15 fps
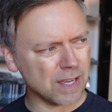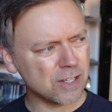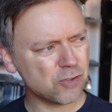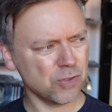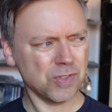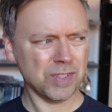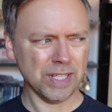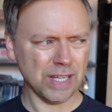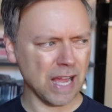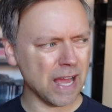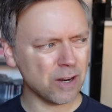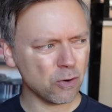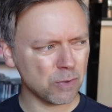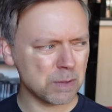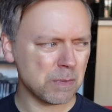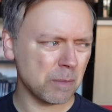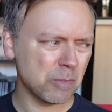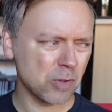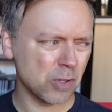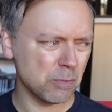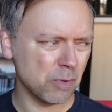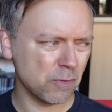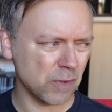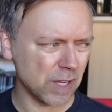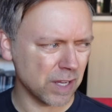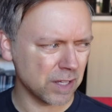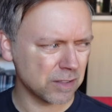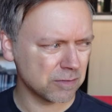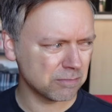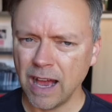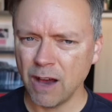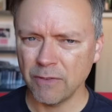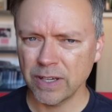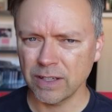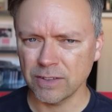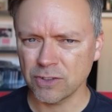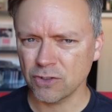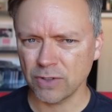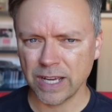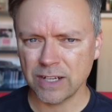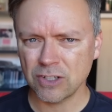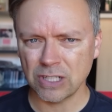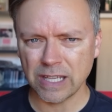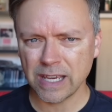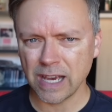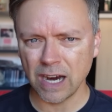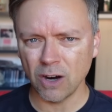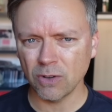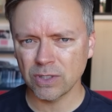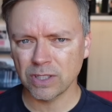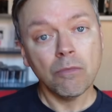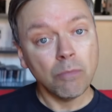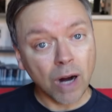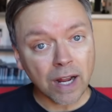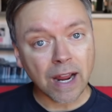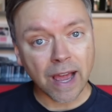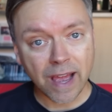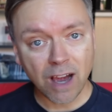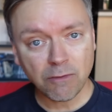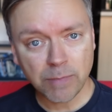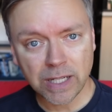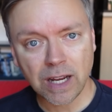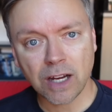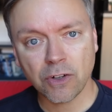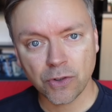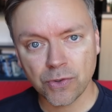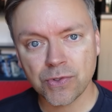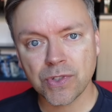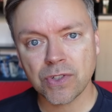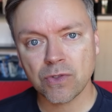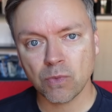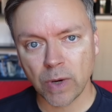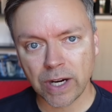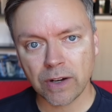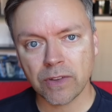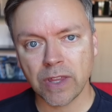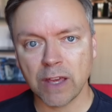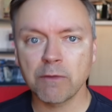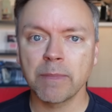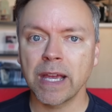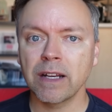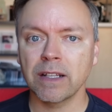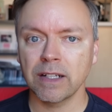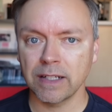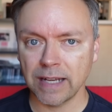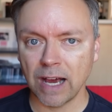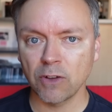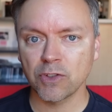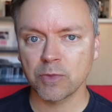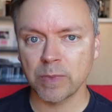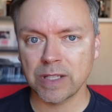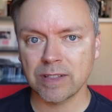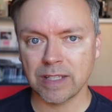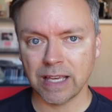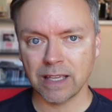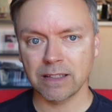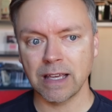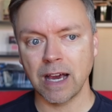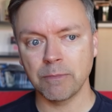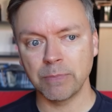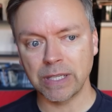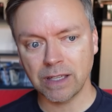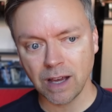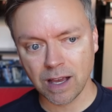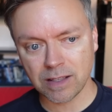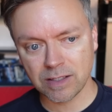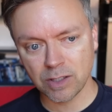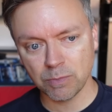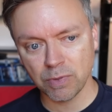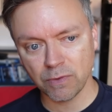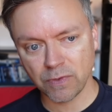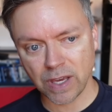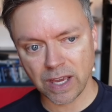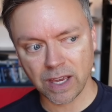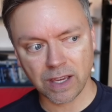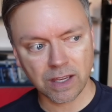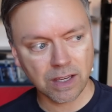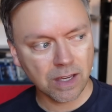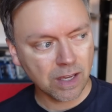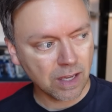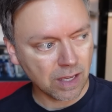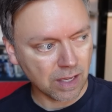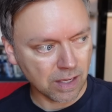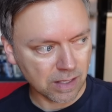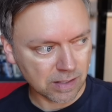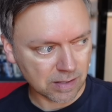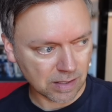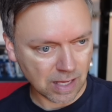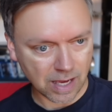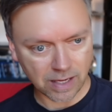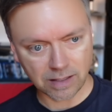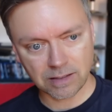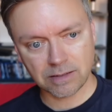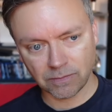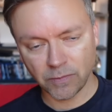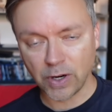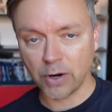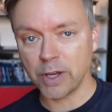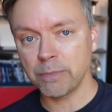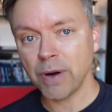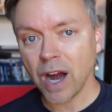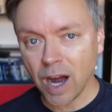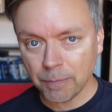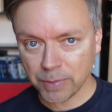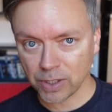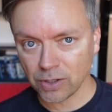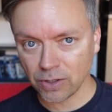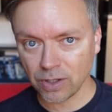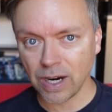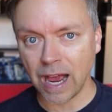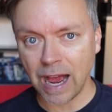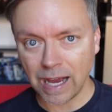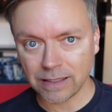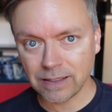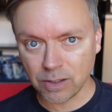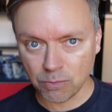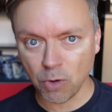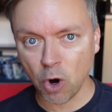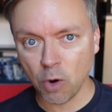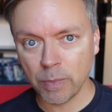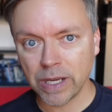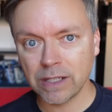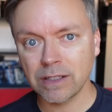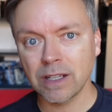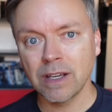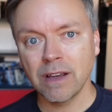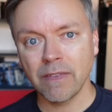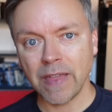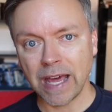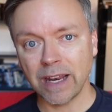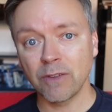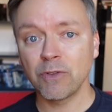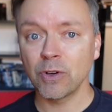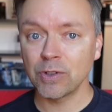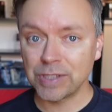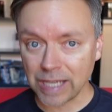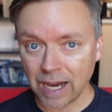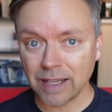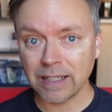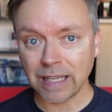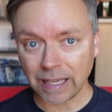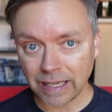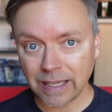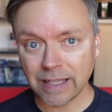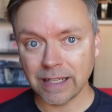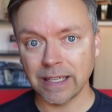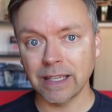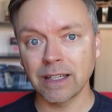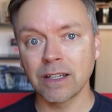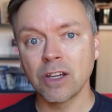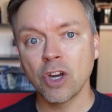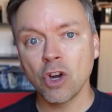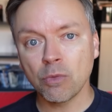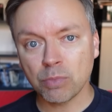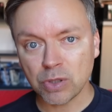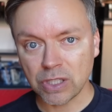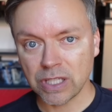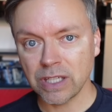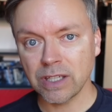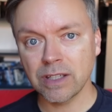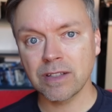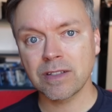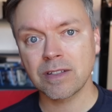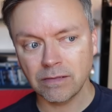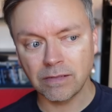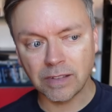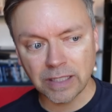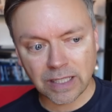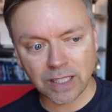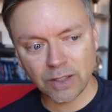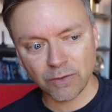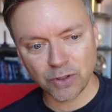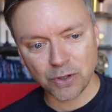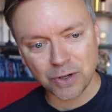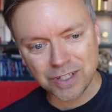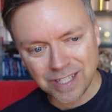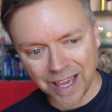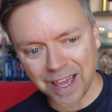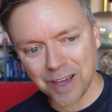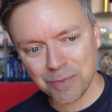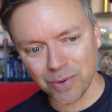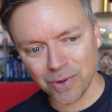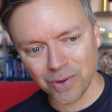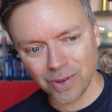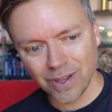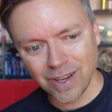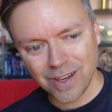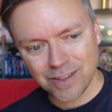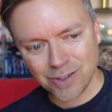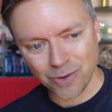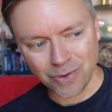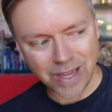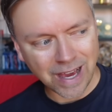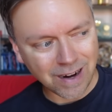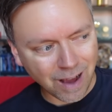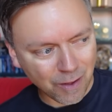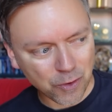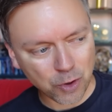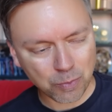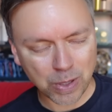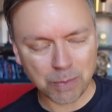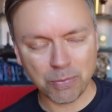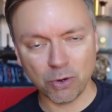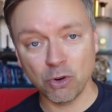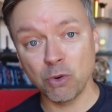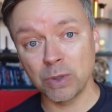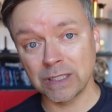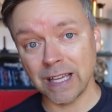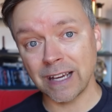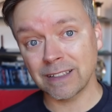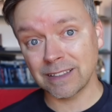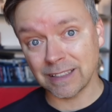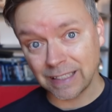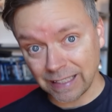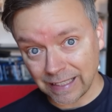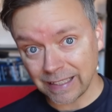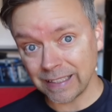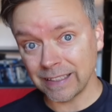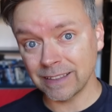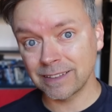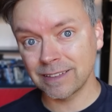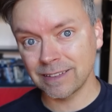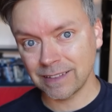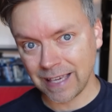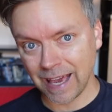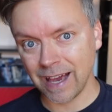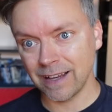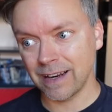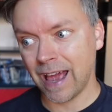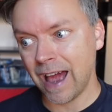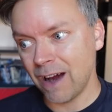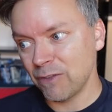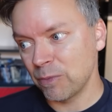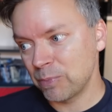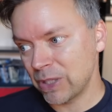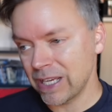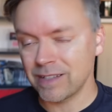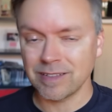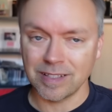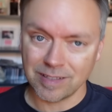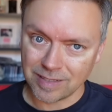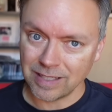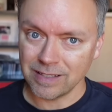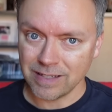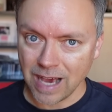interesting. I don't remember the buffet having a strange layout, but I have been on cruises where they've made an announcement saying that because the buffet is like very popular at the moment, that if you're done eating, please leave your table so that other people who would like to eat can have a place to sit